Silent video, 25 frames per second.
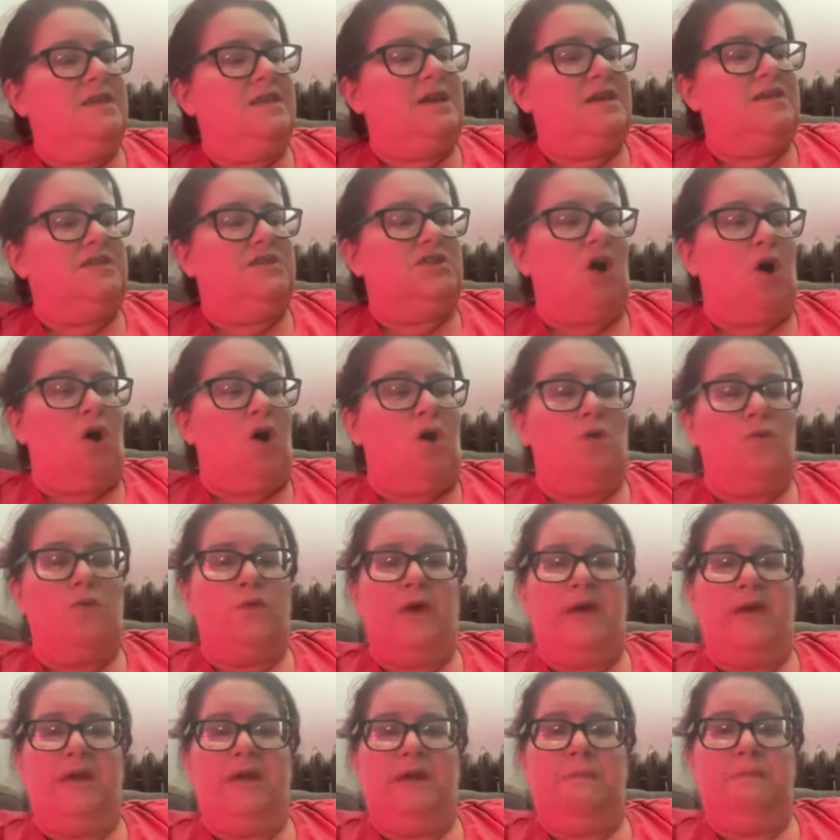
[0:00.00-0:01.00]
that's
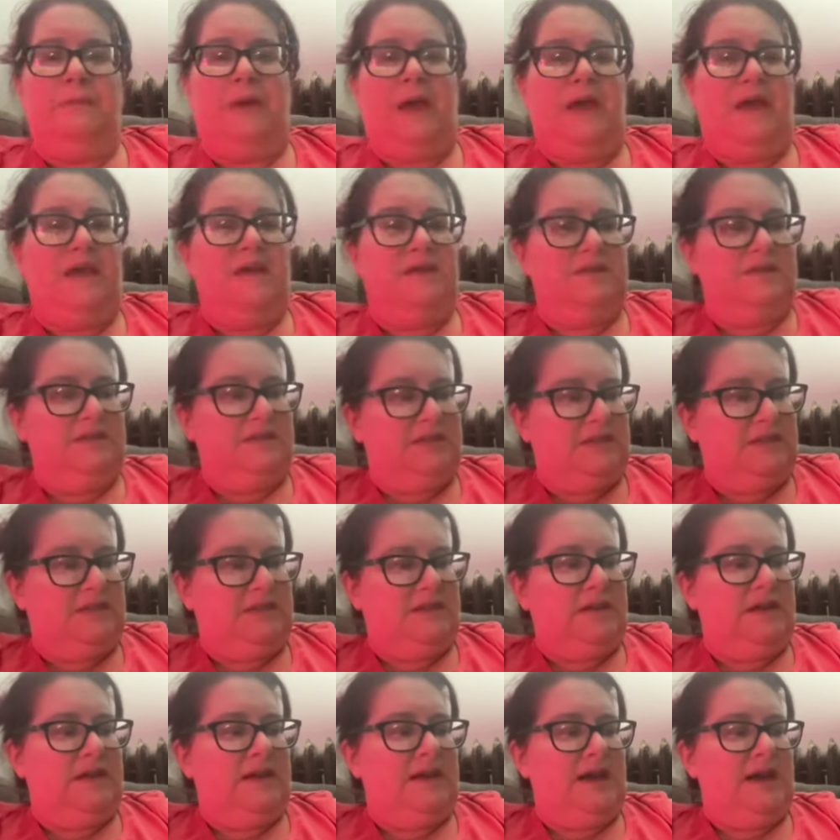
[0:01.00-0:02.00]
already made and
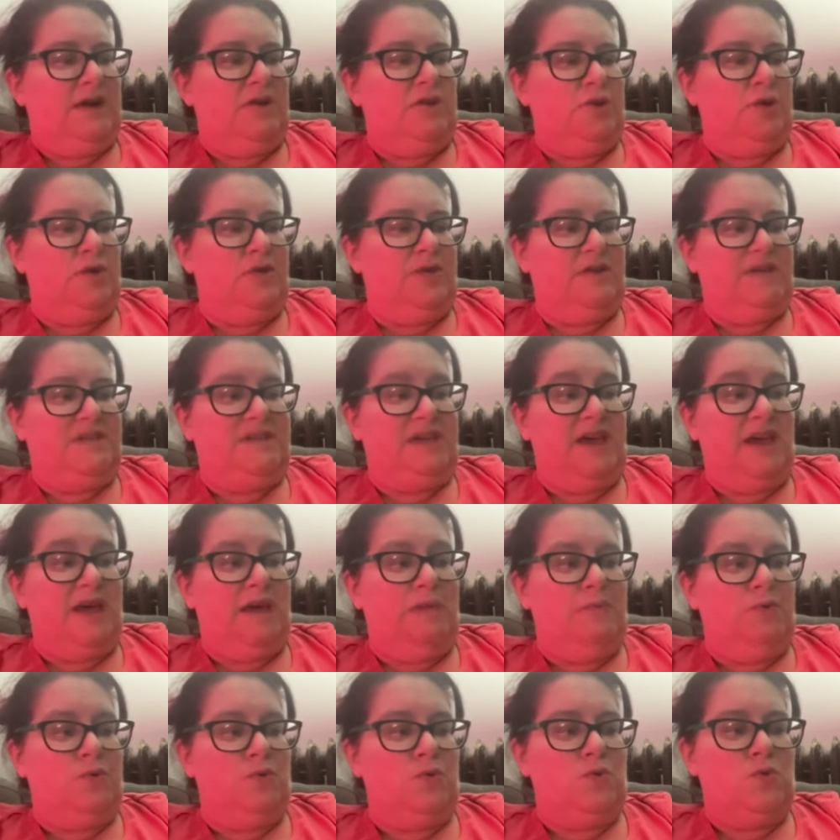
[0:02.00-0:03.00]
sitting out on the
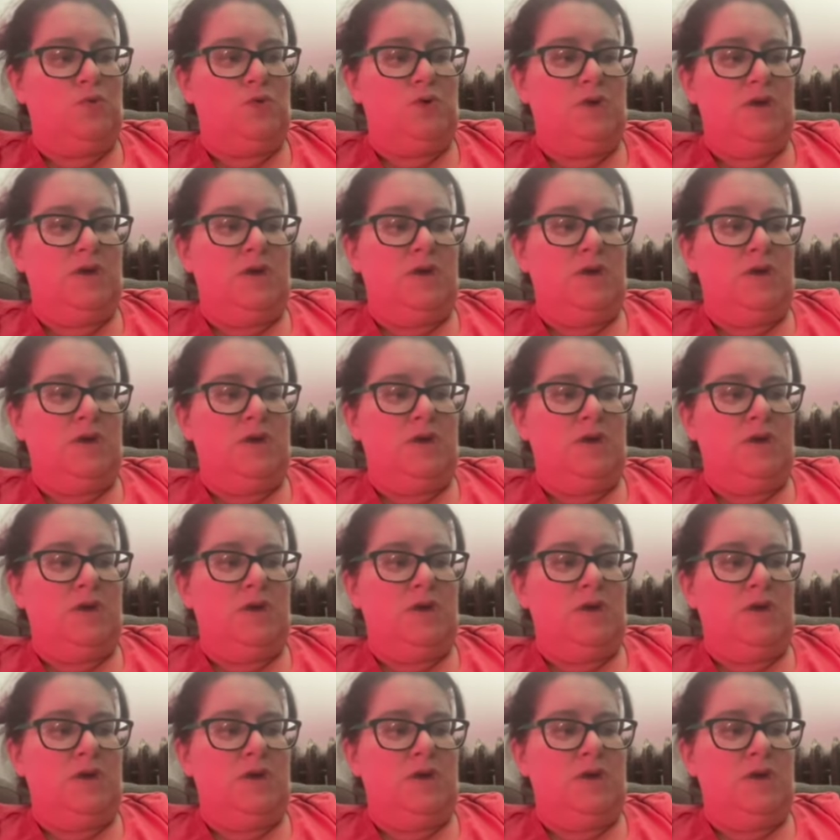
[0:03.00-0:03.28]
table